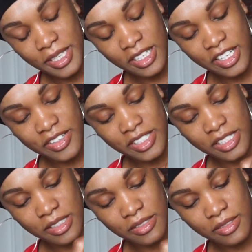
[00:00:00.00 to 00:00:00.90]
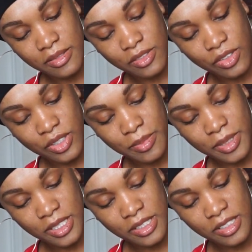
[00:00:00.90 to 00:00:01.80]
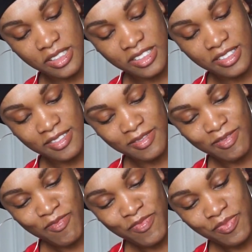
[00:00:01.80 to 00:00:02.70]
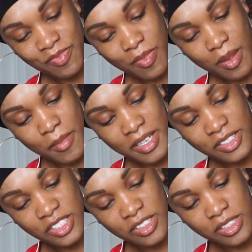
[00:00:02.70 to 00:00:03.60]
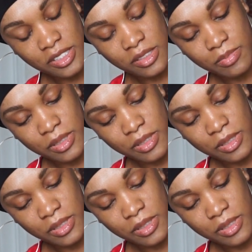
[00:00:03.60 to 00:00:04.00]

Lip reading: Carrots and green beans. My injera is